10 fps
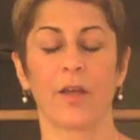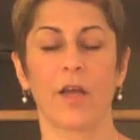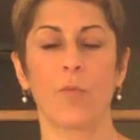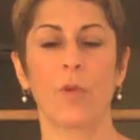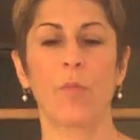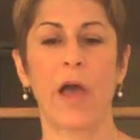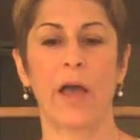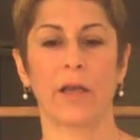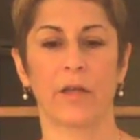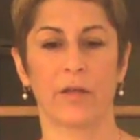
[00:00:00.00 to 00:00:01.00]
coming
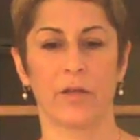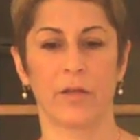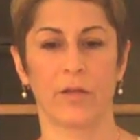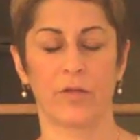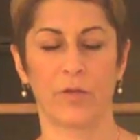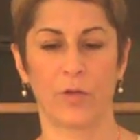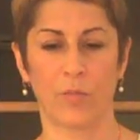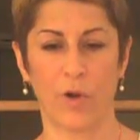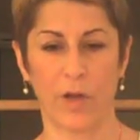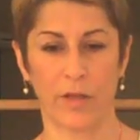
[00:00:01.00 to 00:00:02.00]
back to your
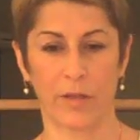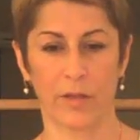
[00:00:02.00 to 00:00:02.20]
breath.